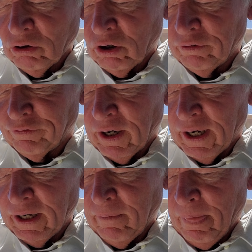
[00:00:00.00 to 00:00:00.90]

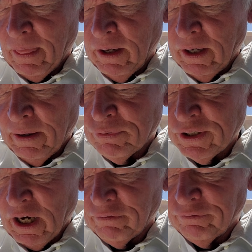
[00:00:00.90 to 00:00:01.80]
glorify
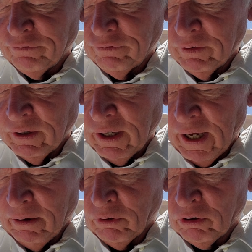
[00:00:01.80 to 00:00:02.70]
himself
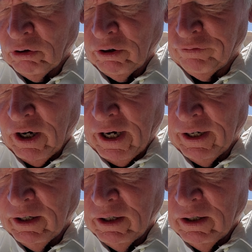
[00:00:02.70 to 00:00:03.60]
and will glorify